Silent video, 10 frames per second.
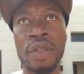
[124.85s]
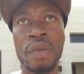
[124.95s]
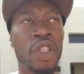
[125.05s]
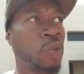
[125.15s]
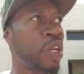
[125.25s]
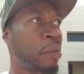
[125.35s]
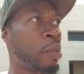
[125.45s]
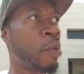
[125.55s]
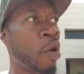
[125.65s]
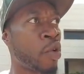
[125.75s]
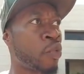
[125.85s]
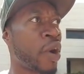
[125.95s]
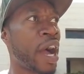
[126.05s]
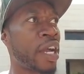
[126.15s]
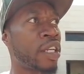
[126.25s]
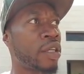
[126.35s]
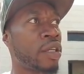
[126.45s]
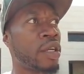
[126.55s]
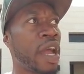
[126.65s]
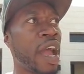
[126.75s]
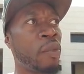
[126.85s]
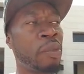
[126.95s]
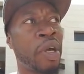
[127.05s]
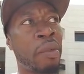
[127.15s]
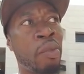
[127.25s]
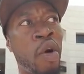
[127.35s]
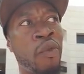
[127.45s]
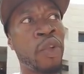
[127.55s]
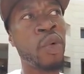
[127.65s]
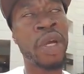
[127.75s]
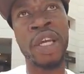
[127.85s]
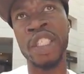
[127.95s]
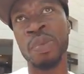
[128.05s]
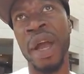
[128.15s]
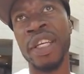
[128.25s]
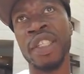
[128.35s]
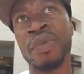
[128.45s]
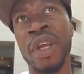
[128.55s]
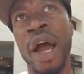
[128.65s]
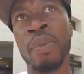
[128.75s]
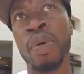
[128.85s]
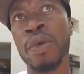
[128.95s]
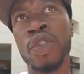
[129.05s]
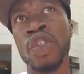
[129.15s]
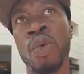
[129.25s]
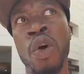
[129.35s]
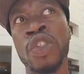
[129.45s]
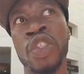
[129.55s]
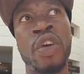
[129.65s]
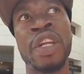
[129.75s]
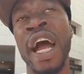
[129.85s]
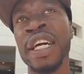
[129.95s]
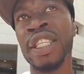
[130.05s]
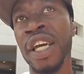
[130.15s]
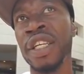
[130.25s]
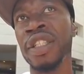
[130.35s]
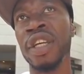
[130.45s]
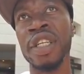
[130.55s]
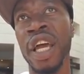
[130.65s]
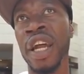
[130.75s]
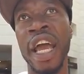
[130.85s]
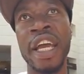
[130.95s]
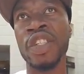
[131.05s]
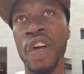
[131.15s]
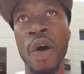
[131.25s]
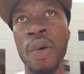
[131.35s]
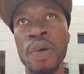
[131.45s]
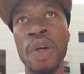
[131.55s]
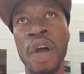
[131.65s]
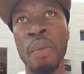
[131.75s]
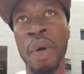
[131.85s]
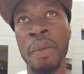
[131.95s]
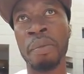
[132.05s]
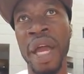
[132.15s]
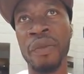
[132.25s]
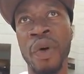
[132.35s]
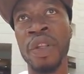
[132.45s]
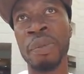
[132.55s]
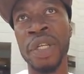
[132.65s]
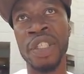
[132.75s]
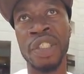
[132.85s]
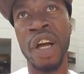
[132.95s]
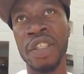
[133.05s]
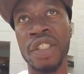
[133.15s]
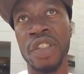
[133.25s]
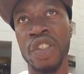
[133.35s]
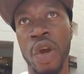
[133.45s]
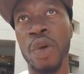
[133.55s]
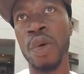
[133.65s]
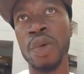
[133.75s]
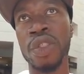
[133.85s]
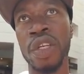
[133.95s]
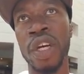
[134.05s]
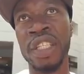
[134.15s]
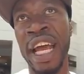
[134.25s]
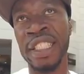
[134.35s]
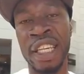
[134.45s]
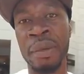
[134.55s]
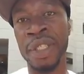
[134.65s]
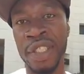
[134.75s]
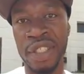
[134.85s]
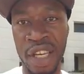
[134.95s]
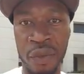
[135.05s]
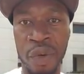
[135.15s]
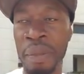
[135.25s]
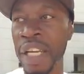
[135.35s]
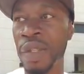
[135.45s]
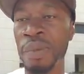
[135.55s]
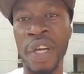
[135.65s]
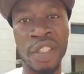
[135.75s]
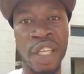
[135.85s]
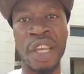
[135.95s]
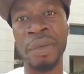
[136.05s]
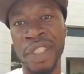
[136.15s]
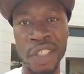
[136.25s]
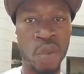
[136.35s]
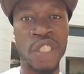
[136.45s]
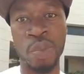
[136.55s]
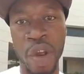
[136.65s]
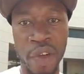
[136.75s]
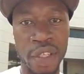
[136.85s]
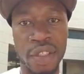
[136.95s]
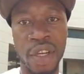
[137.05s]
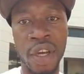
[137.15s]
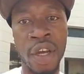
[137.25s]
We're just becoming more refined and we're becoming more fluent and expansive in our approach towards certain ideas that are age old, but may have only been discussed in circles that's limited to information because they're limited to experience.